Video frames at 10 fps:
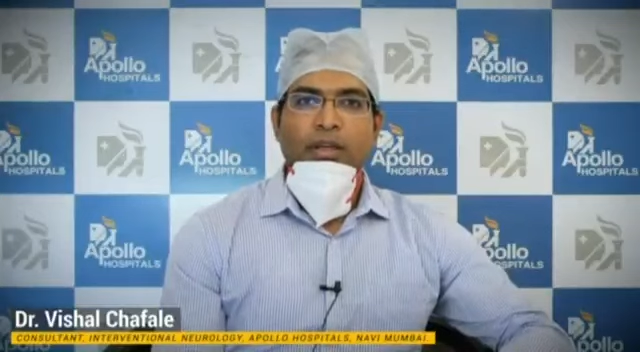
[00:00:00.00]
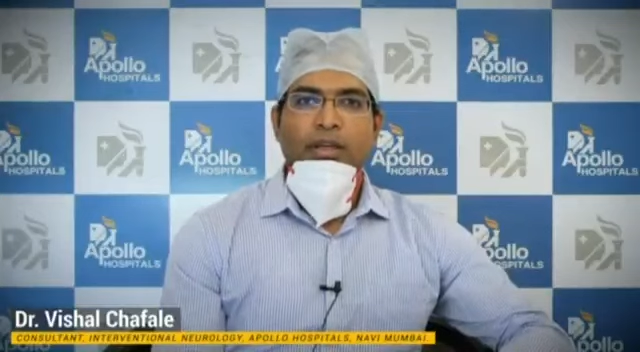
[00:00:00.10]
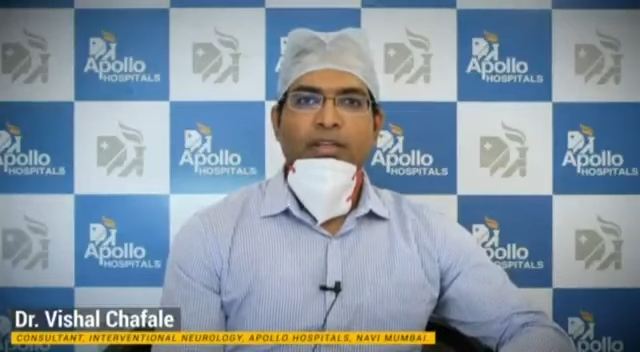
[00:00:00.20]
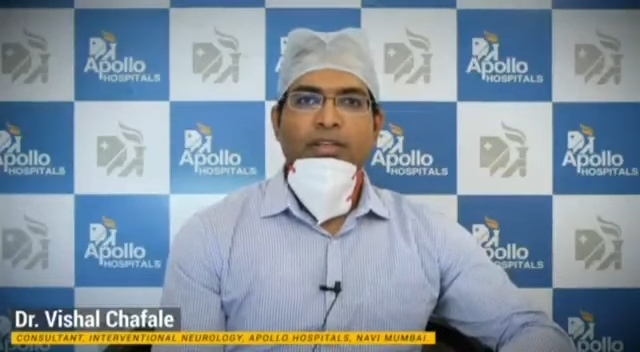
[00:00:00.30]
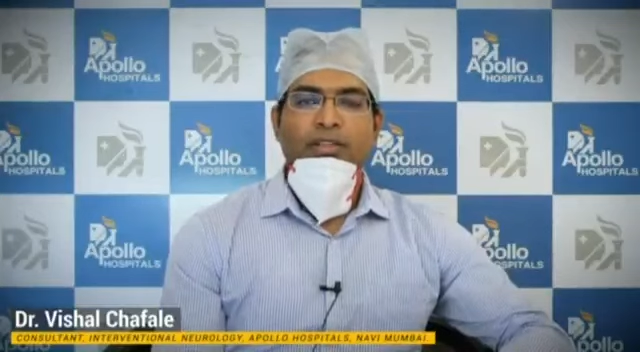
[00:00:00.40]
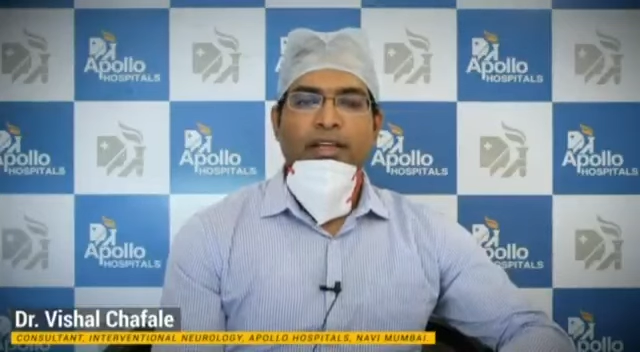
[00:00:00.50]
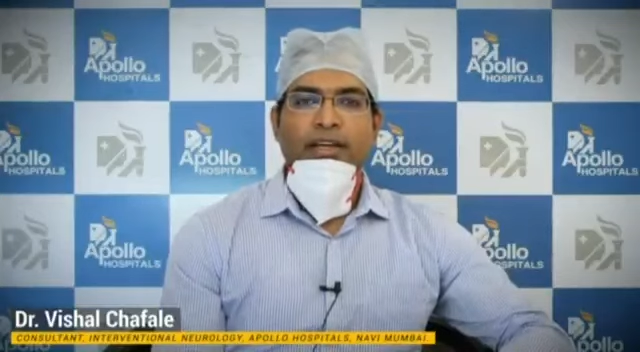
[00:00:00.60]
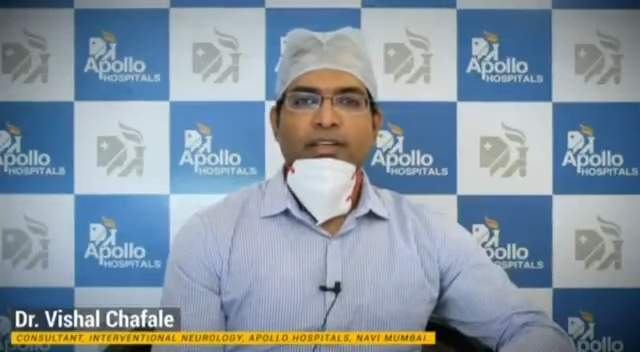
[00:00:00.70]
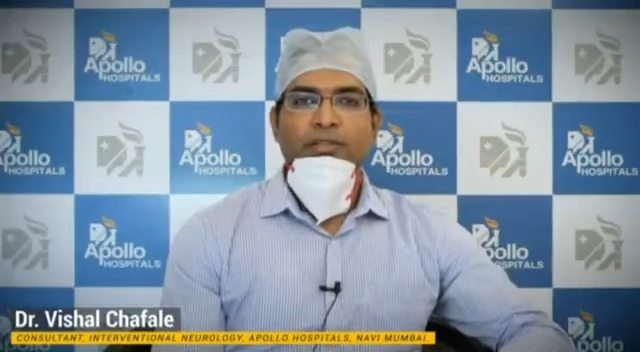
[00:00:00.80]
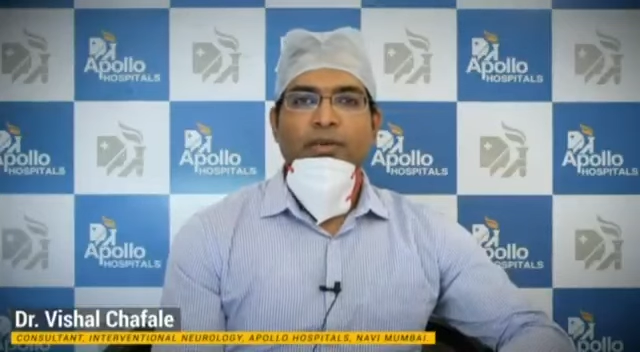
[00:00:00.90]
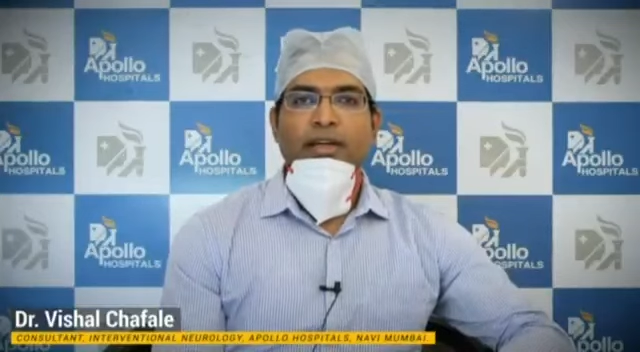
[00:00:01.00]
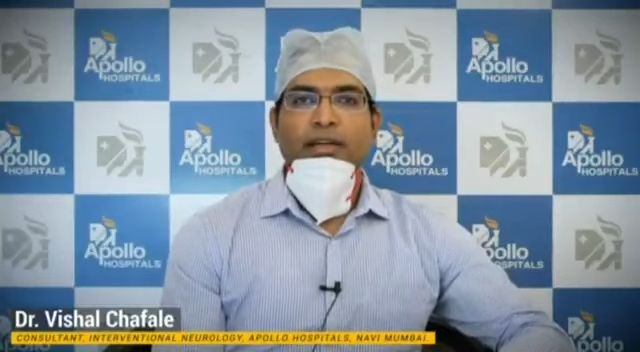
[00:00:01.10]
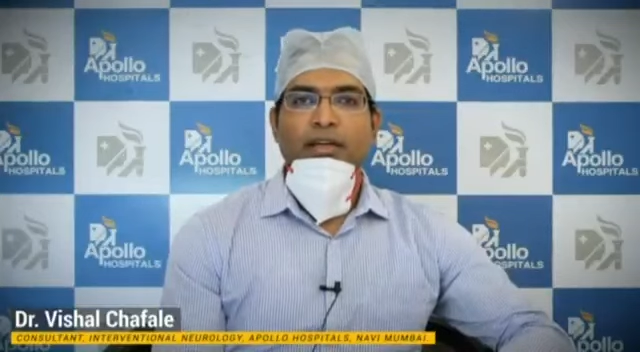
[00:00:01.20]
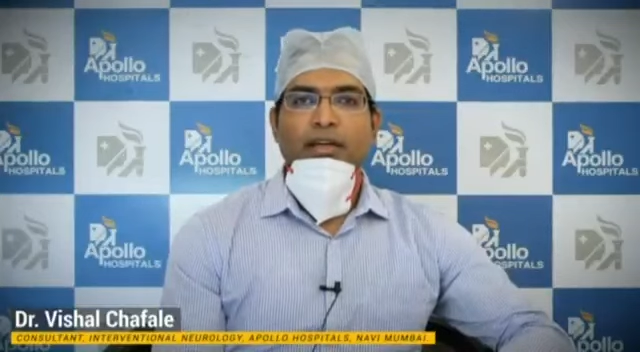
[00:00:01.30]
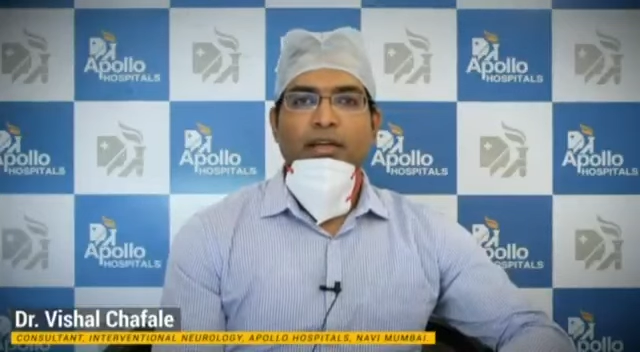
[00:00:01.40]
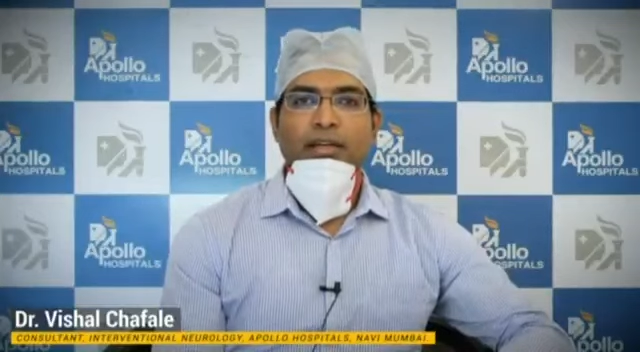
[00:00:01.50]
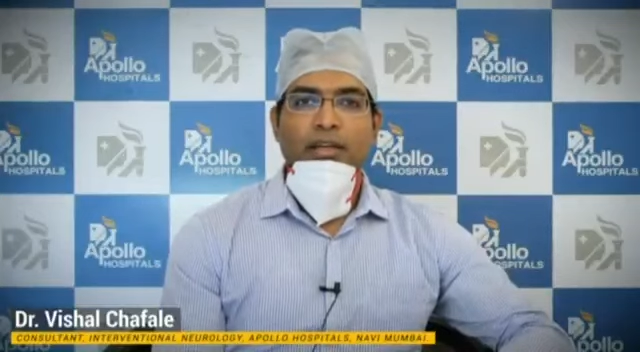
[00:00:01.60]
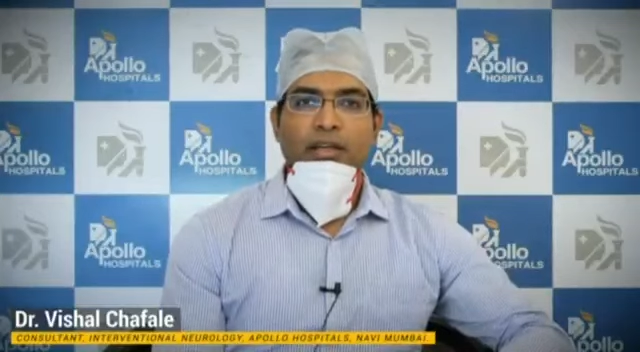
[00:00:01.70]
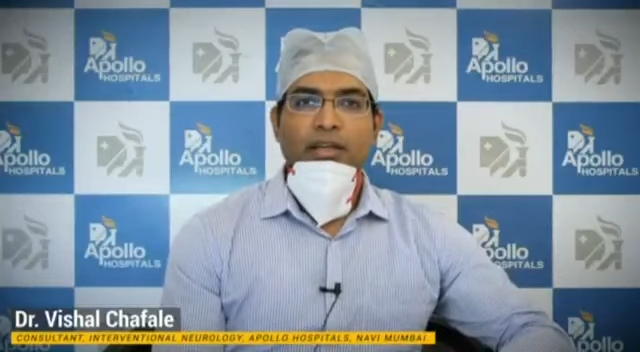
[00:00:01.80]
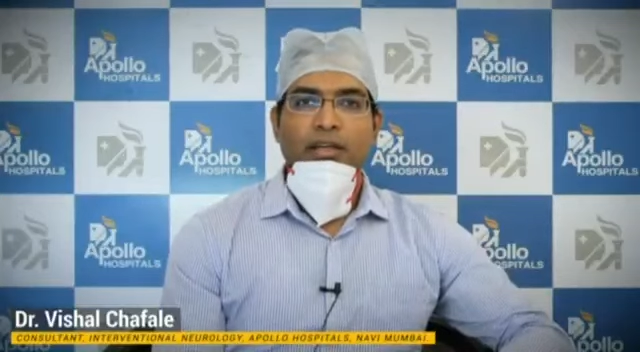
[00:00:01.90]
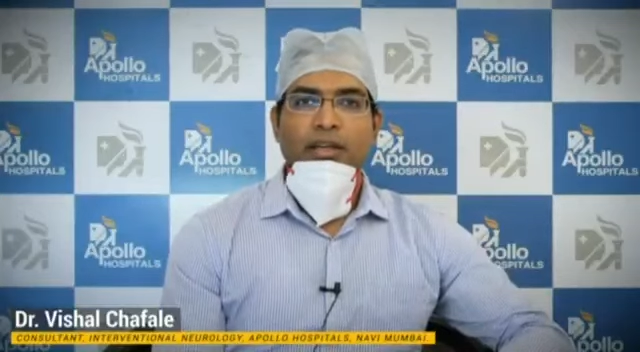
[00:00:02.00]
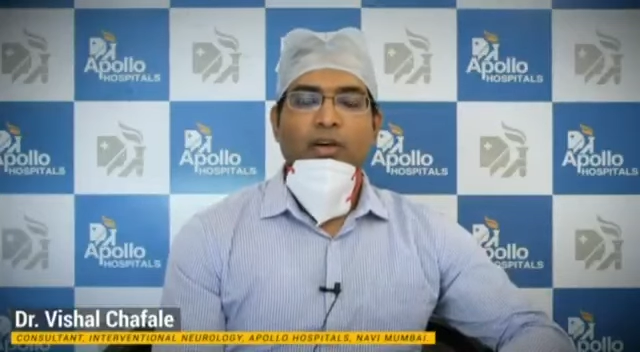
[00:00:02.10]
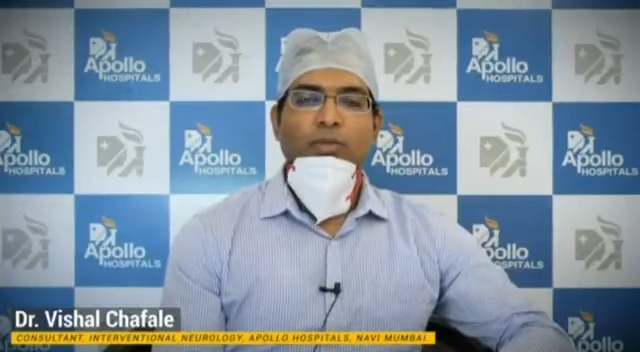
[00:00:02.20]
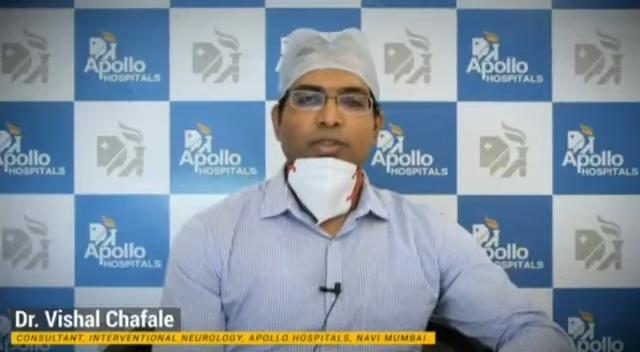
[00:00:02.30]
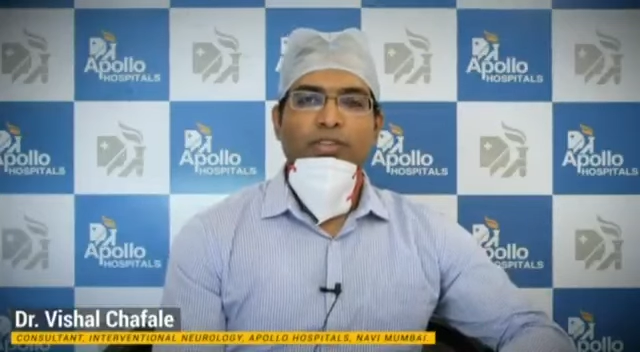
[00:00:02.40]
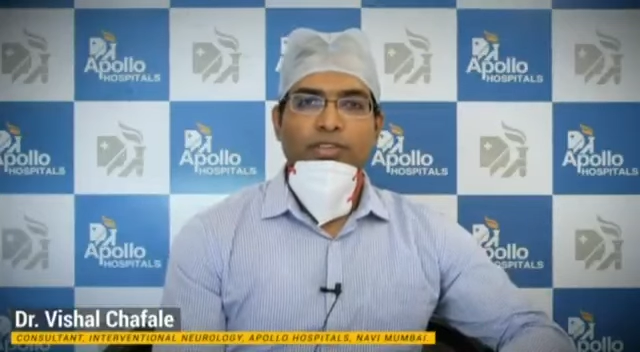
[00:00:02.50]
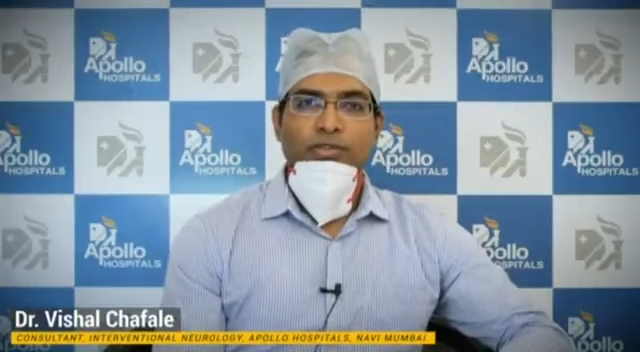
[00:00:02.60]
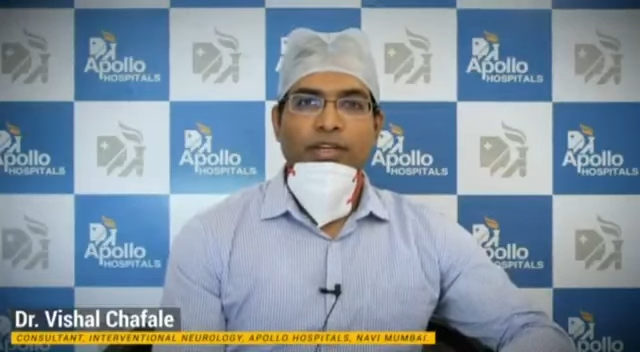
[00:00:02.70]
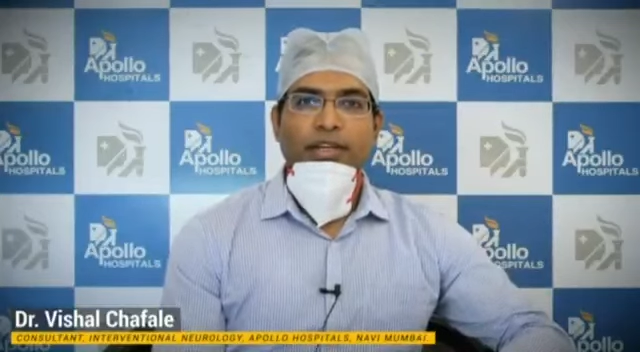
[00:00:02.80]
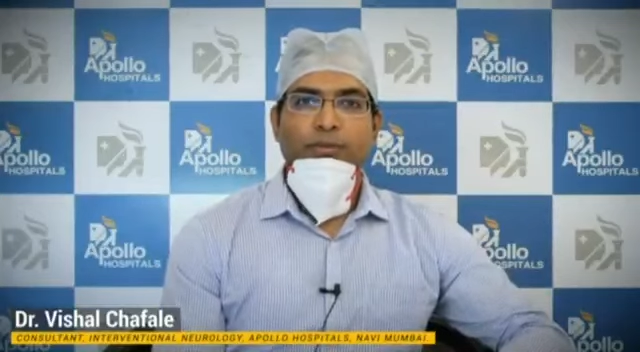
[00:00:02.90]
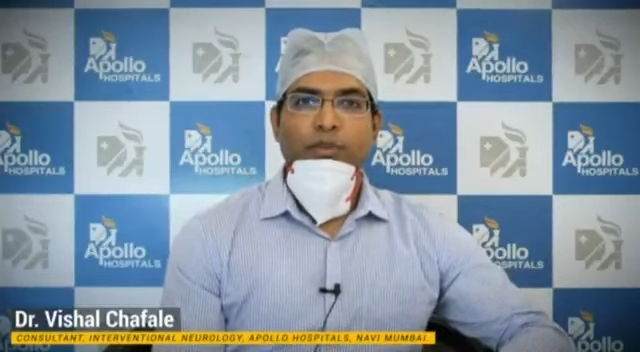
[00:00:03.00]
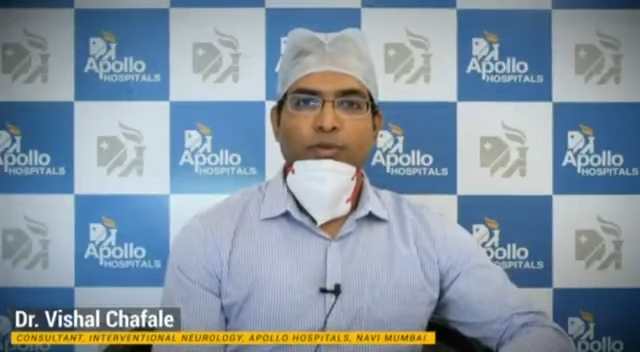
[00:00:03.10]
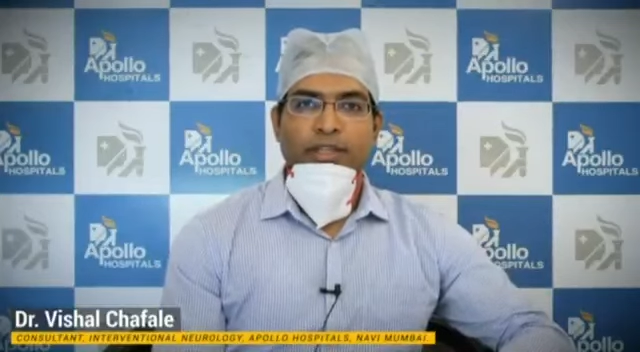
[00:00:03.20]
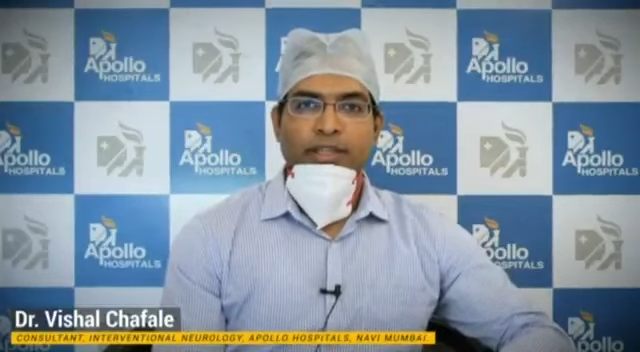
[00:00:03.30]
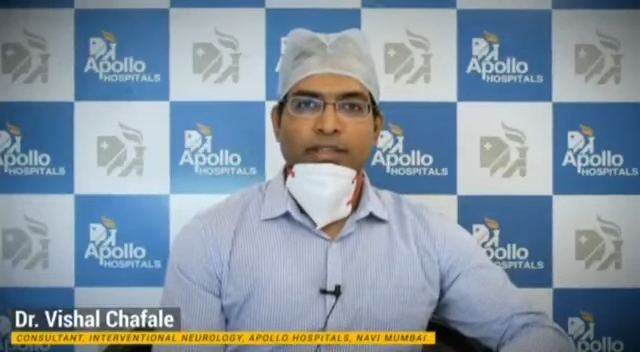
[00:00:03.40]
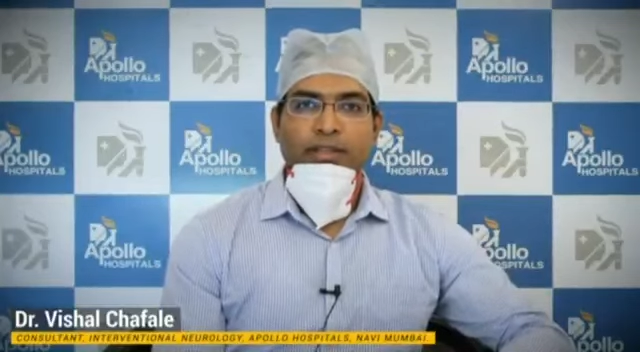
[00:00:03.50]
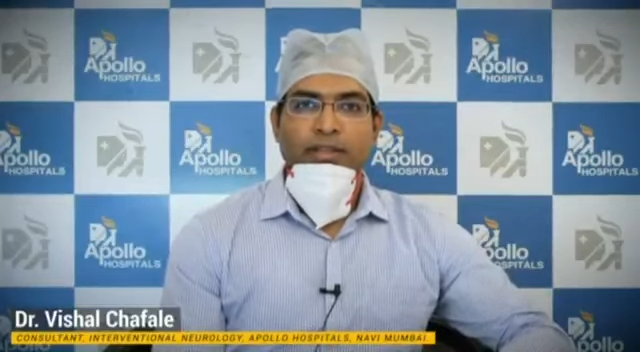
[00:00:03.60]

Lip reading: It is characterized by recurrent and often severe types of headache